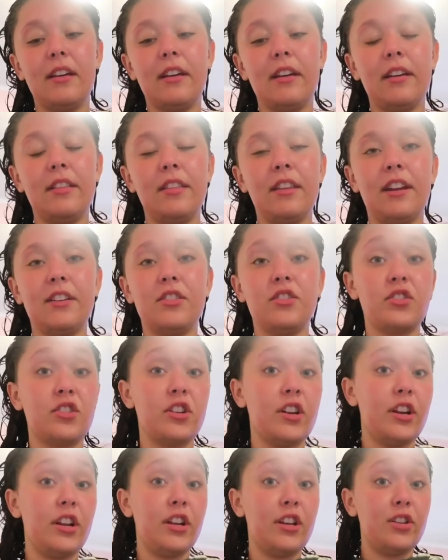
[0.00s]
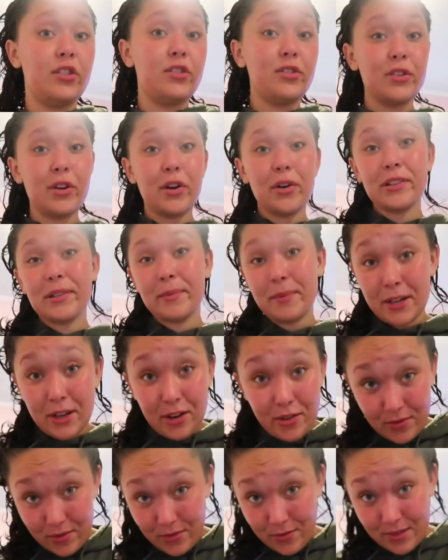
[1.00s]
and then I just cut it. So let me know
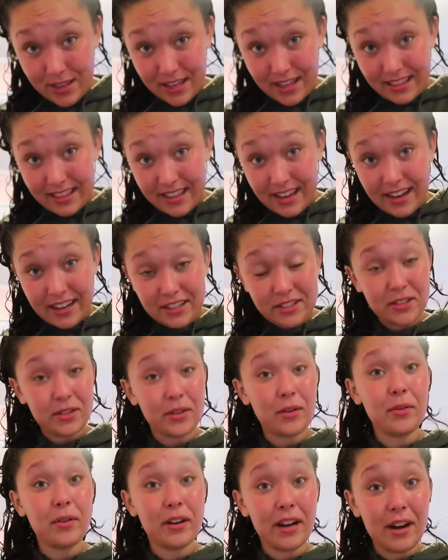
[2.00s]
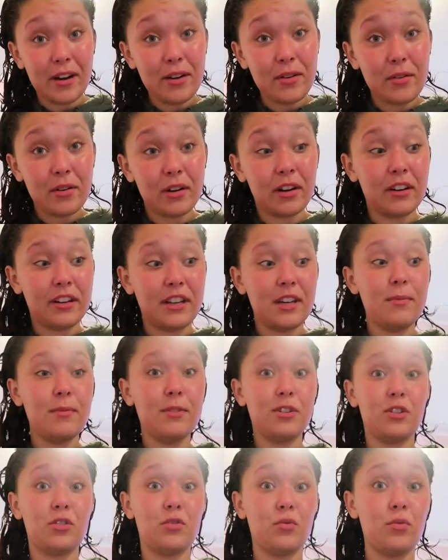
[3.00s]
if you think that I should grow it out or keep it
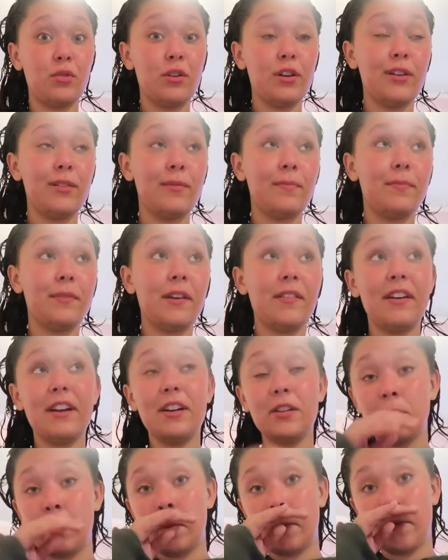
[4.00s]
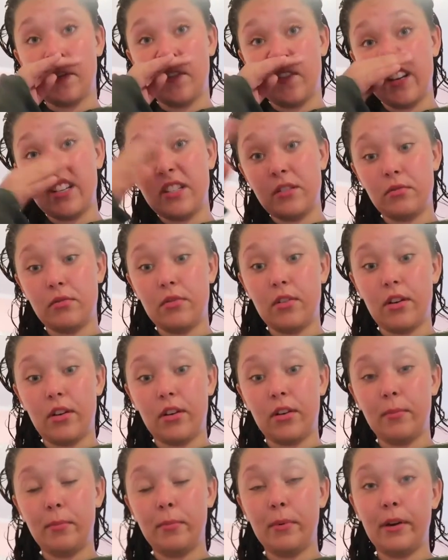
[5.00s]
short. I've had it short for way too
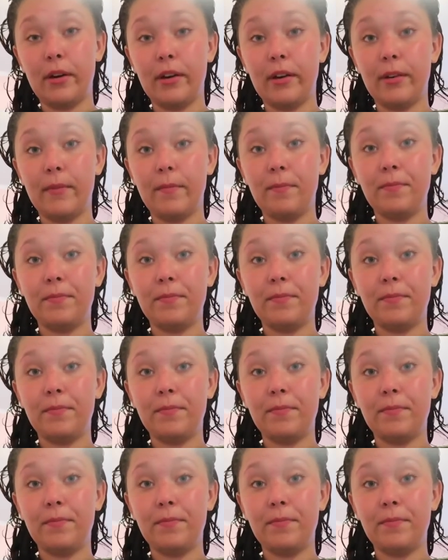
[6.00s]
long, but